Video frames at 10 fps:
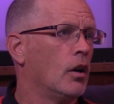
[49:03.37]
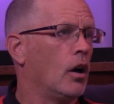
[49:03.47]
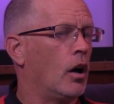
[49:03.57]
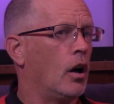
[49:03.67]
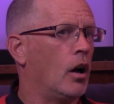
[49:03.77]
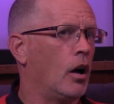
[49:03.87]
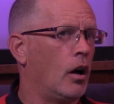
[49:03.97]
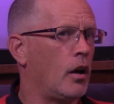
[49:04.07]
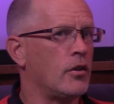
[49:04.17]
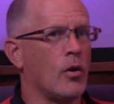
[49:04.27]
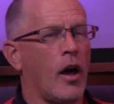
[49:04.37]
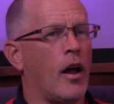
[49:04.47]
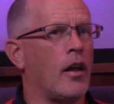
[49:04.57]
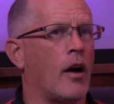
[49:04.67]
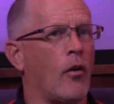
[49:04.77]
And
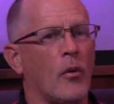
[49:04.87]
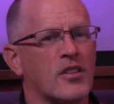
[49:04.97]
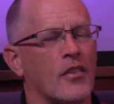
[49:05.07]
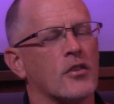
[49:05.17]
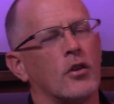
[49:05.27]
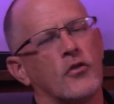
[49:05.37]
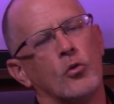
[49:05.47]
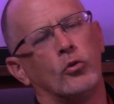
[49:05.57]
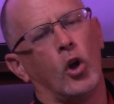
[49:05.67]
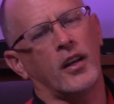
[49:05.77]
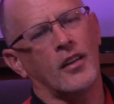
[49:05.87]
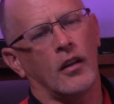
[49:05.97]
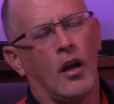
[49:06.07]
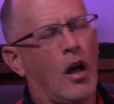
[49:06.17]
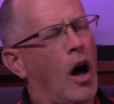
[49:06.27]
I've always said this. If you look at,
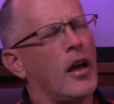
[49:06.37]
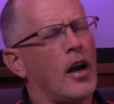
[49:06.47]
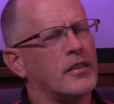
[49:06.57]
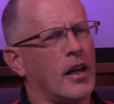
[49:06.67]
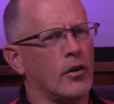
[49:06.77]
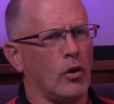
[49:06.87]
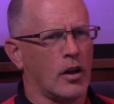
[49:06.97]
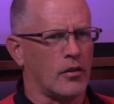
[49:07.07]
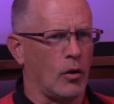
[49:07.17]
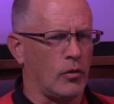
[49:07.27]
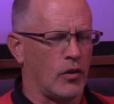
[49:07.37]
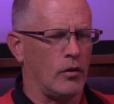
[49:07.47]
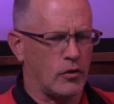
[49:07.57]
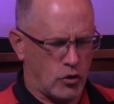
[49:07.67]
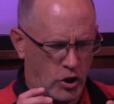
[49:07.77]
I tend to look at the
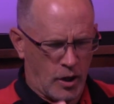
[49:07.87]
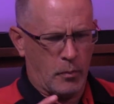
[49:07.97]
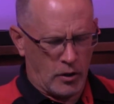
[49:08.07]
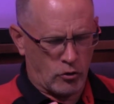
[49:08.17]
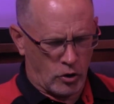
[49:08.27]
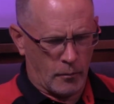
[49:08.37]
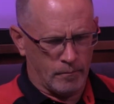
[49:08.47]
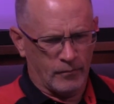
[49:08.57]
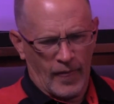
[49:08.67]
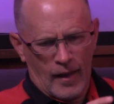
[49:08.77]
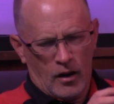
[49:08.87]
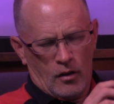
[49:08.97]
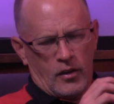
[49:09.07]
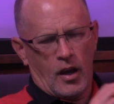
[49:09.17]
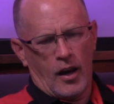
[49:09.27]
championship,
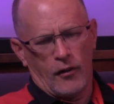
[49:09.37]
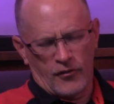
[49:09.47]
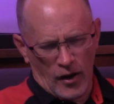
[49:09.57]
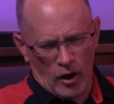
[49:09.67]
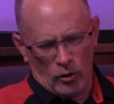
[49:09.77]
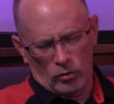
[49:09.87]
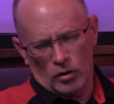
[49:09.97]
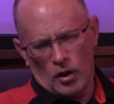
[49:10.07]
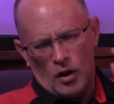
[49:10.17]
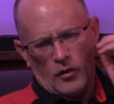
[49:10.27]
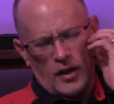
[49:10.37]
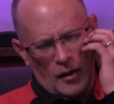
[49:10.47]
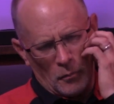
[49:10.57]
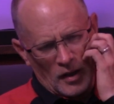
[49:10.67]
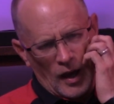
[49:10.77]
the NFL, the
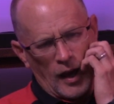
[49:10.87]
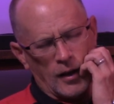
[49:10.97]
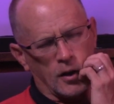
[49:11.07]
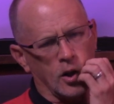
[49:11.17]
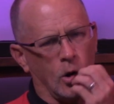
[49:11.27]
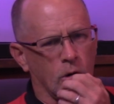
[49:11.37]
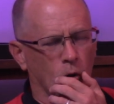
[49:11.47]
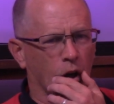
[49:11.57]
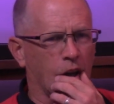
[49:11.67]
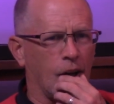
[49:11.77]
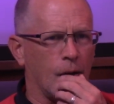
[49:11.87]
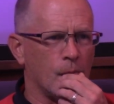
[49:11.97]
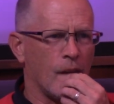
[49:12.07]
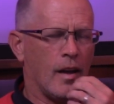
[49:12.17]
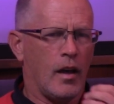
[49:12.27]
NBA. You look at it,
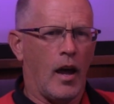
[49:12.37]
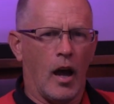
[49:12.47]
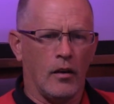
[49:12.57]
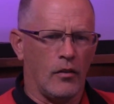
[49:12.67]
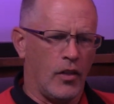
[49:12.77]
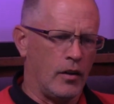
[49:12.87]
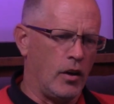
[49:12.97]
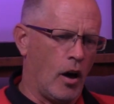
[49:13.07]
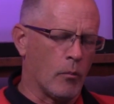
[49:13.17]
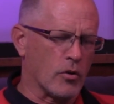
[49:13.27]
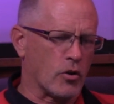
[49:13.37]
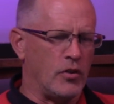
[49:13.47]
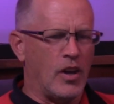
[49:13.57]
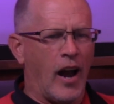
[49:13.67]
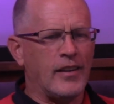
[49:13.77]
and the numbers are
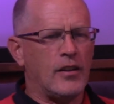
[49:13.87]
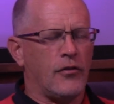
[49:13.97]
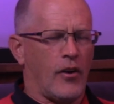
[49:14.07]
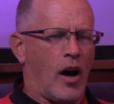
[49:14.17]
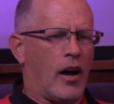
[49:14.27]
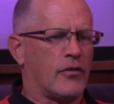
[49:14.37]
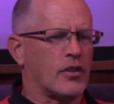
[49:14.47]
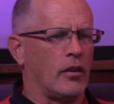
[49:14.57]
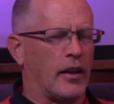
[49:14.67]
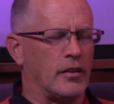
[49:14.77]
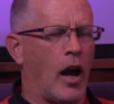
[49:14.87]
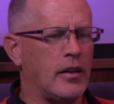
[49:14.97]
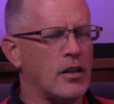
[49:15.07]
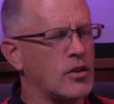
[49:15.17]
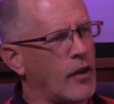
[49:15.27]
95 to like
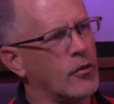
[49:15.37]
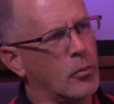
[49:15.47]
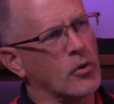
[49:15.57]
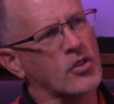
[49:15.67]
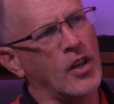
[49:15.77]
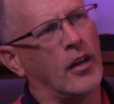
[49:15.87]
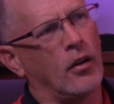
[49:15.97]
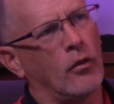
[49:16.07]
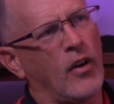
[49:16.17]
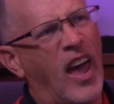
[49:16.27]
97% of